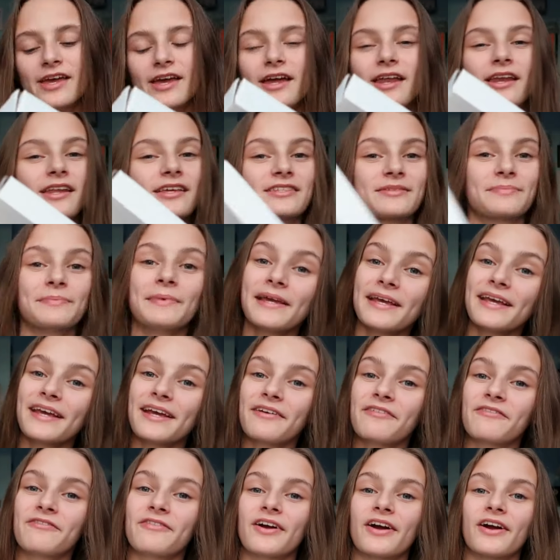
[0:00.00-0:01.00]
then
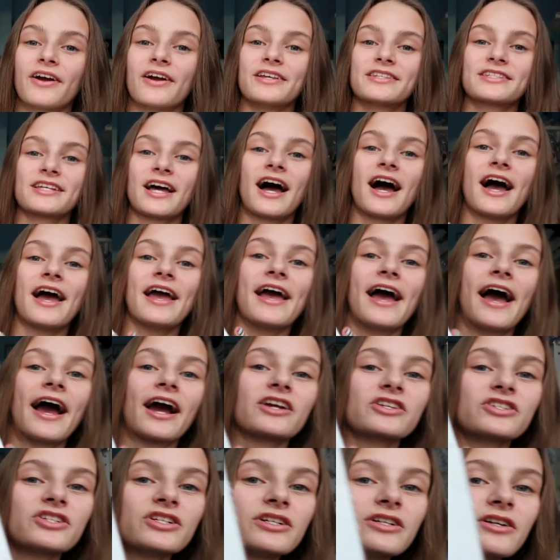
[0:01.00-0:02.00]
speaking of fairies I
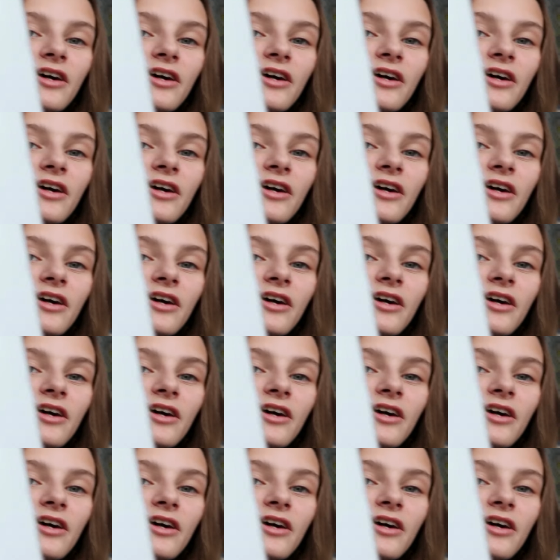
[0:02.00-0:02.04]
actually